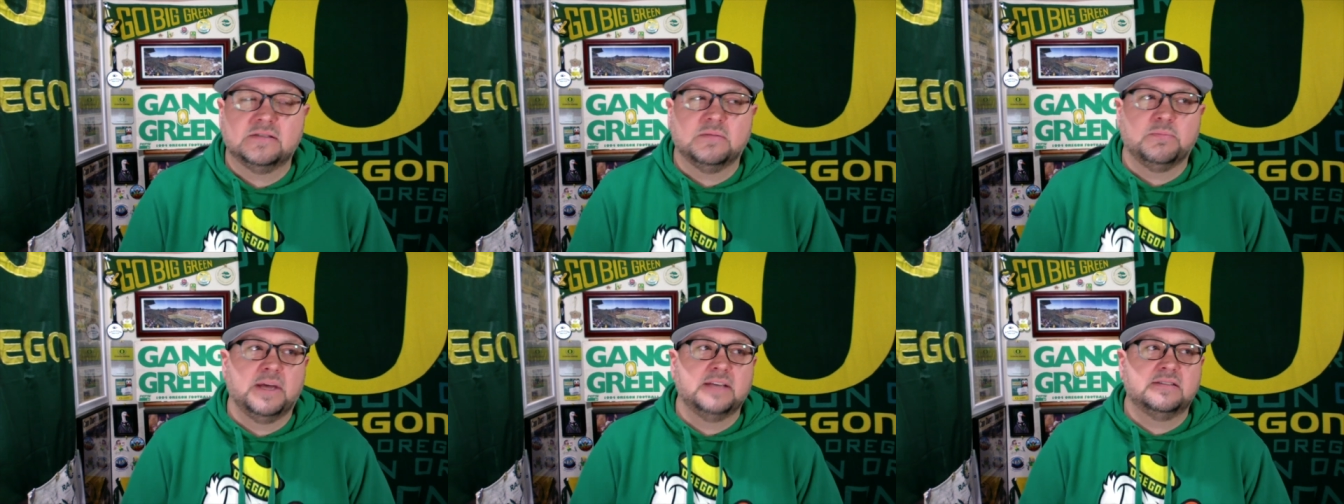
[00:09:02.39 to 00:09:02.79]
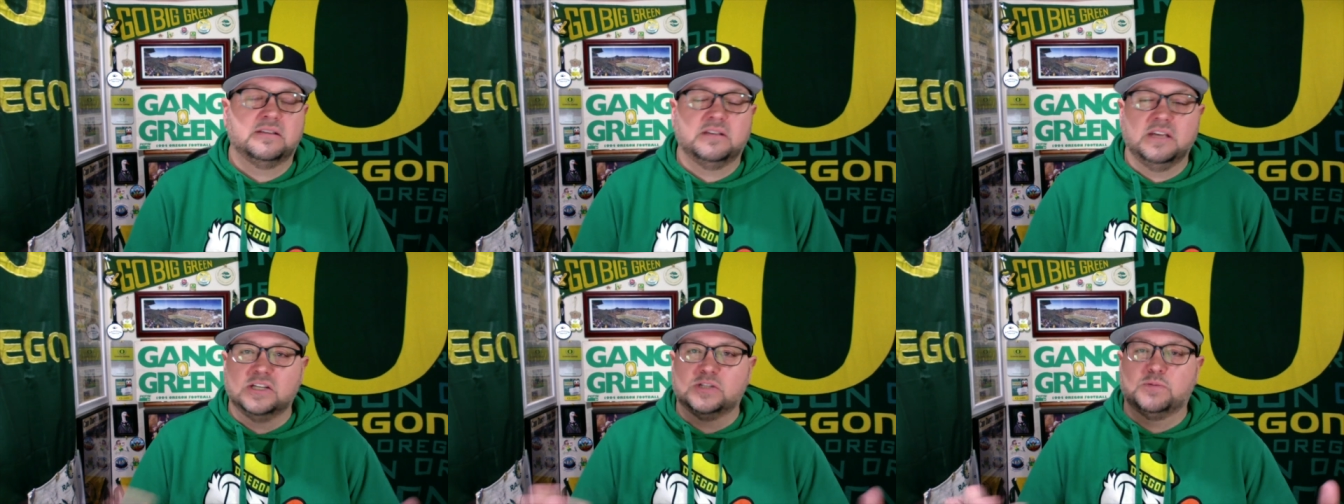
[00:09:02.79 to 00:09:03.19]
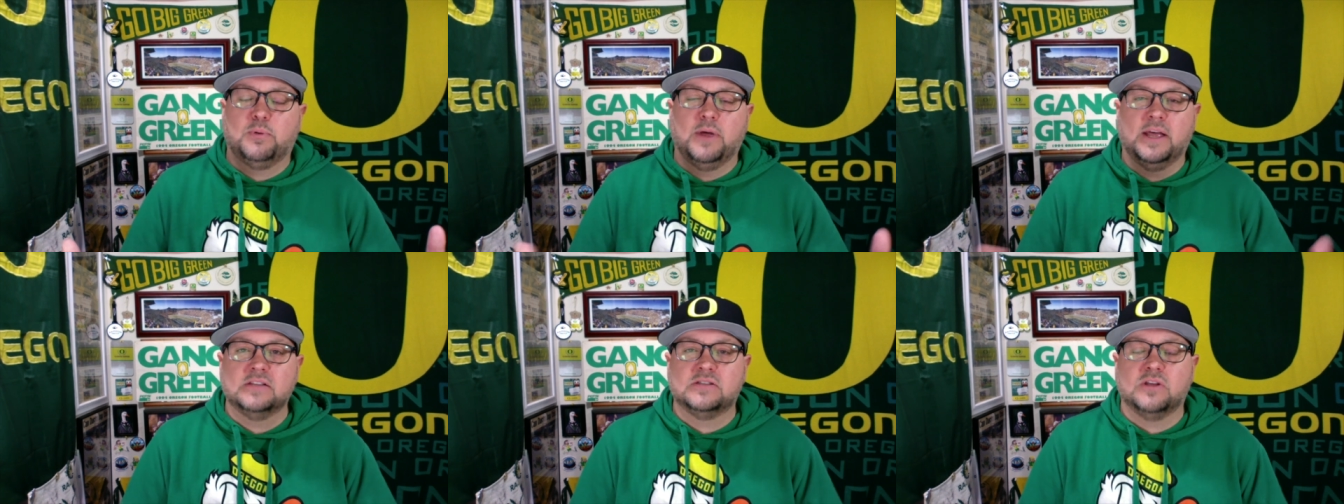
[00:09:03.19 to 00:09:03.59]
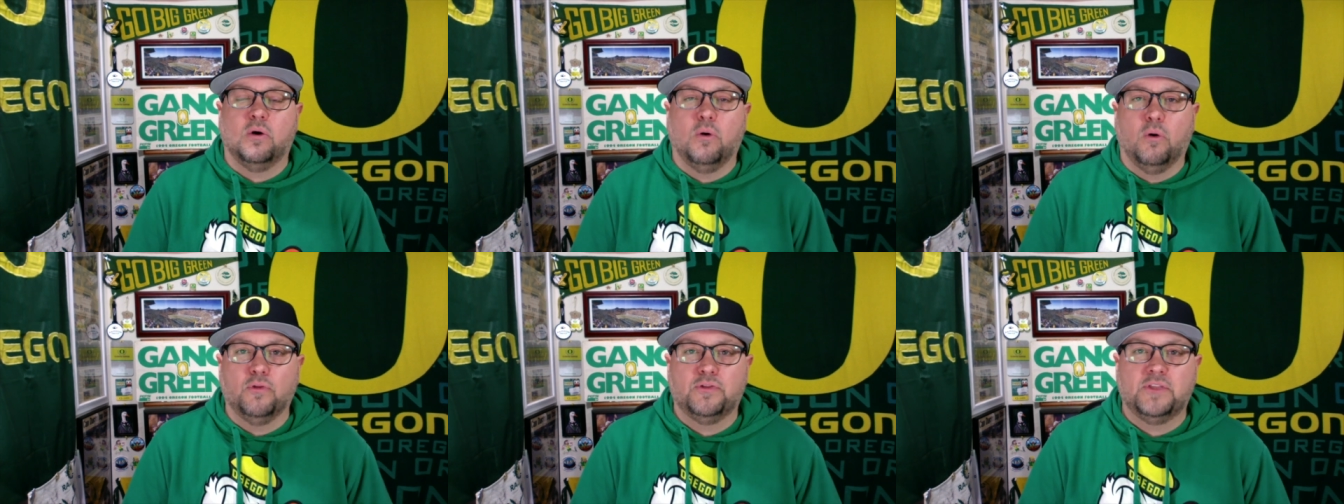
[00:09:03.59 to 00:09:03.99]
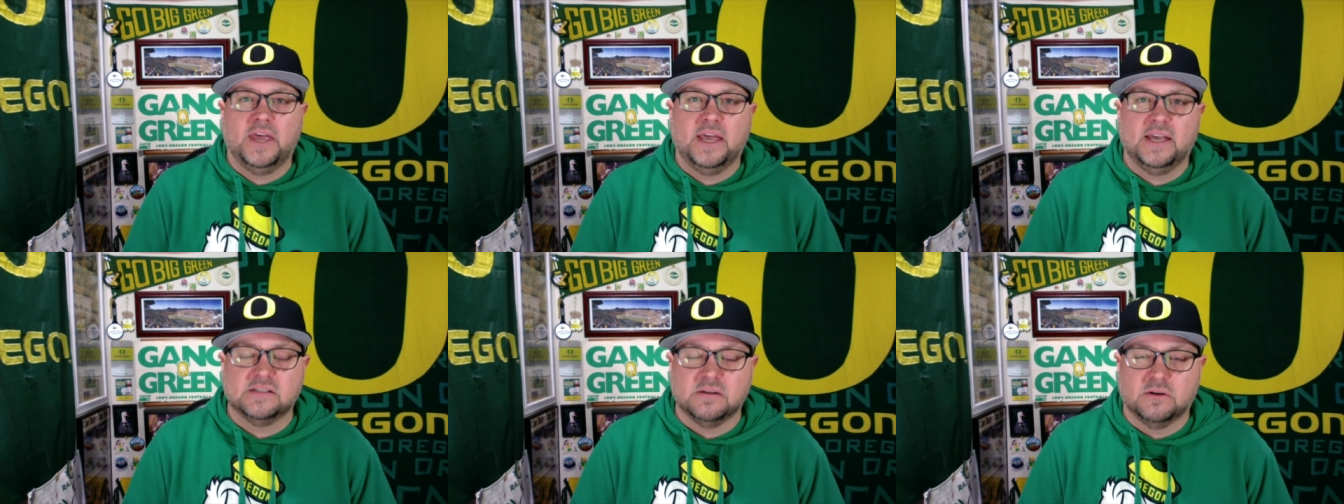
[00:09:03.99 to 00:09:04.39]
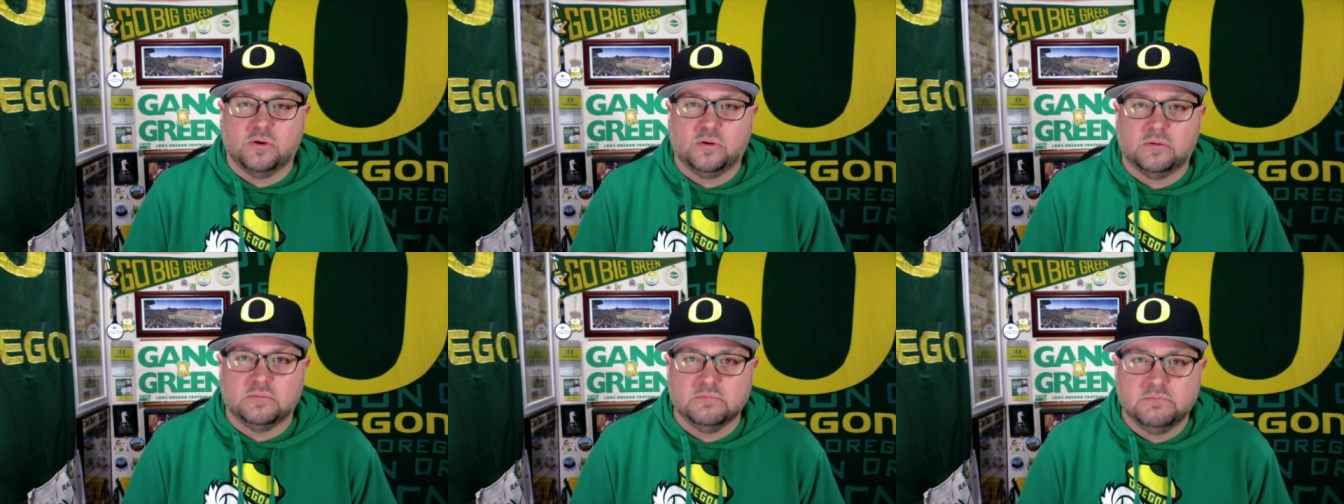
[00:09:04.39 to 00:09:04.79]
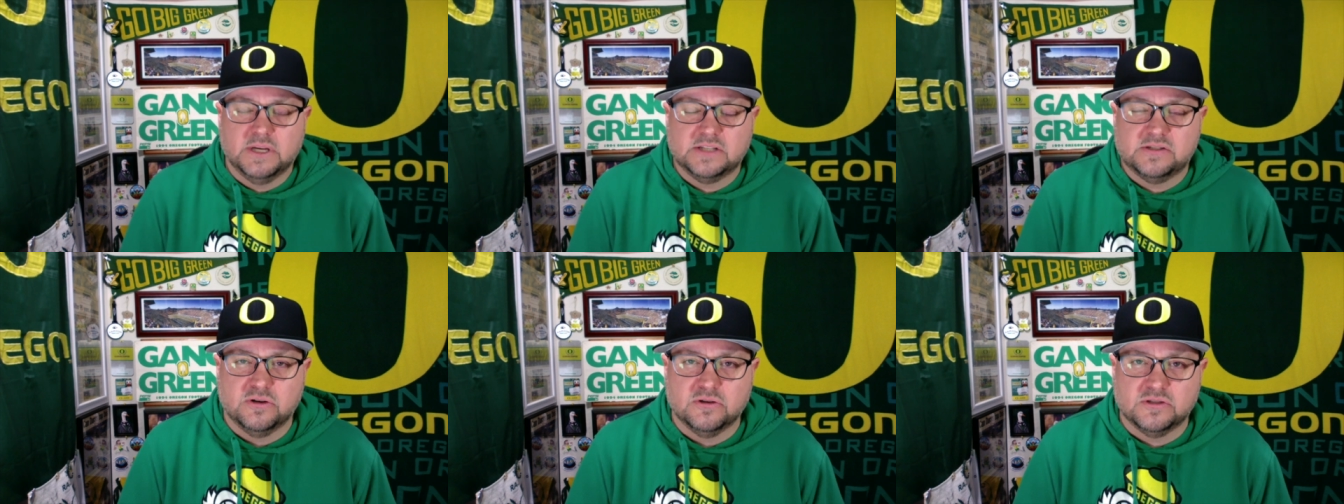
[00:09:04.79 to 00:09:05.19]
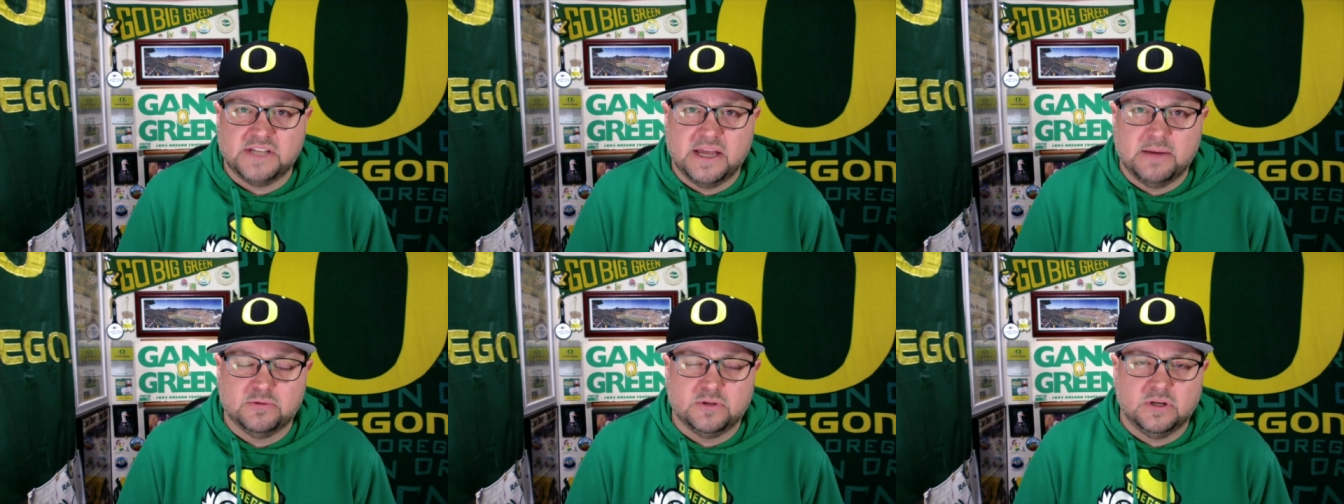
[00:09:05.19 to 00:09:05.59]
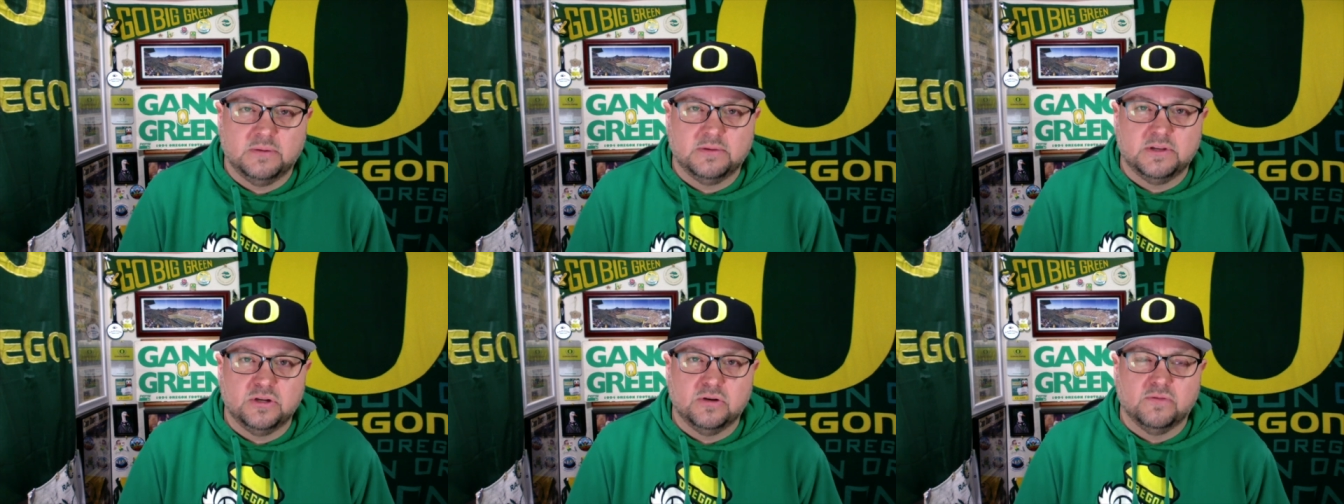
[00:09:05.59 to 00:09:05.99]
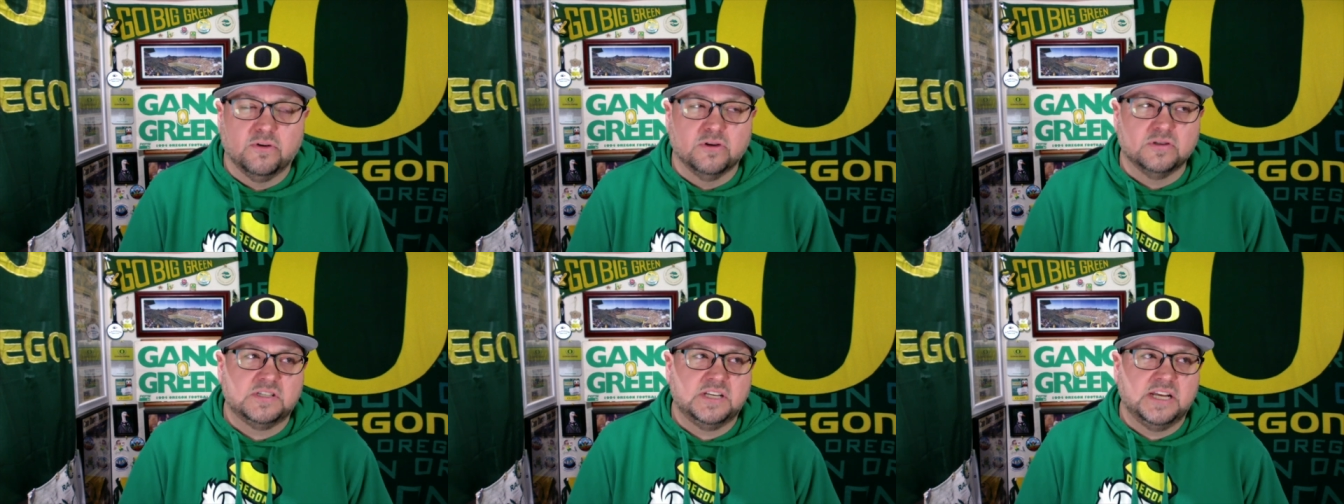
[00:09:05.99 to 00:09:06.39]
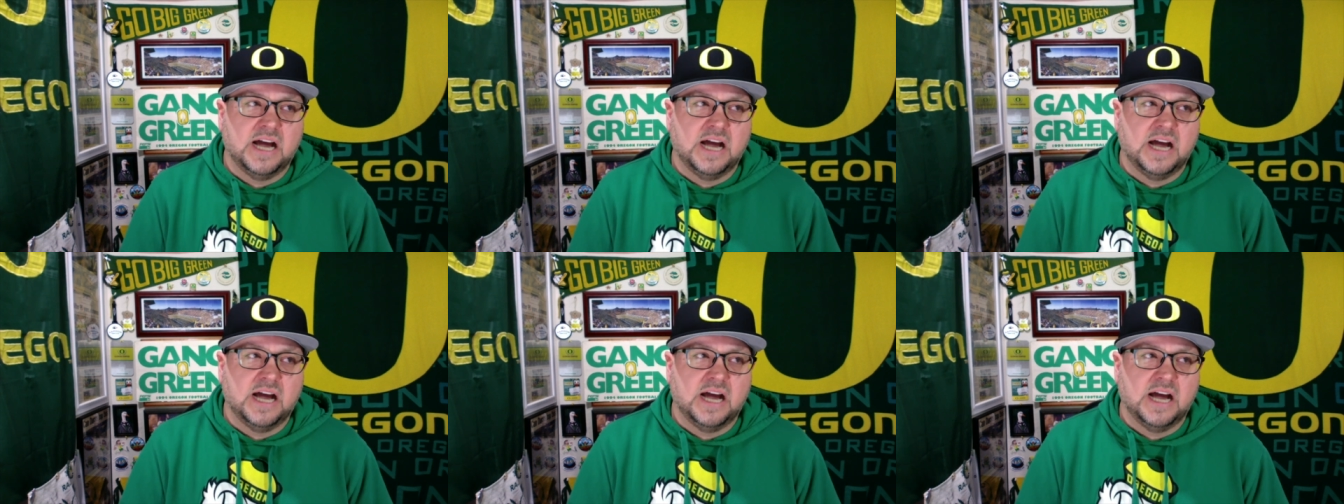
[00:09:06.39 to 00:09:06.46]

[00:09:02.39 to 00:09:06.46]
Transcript: and basically explains the whole thing as a misunderstanding between him and the university.